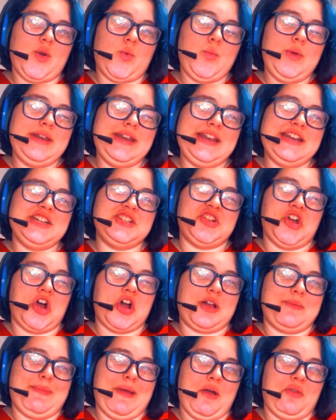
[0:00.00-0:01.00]
We need to
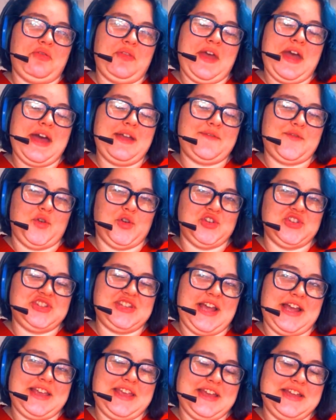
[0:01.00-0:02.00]
talk about that for a
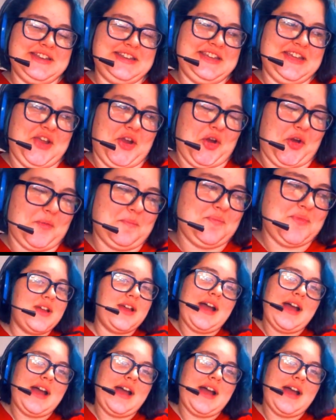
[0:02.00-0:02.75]
second here.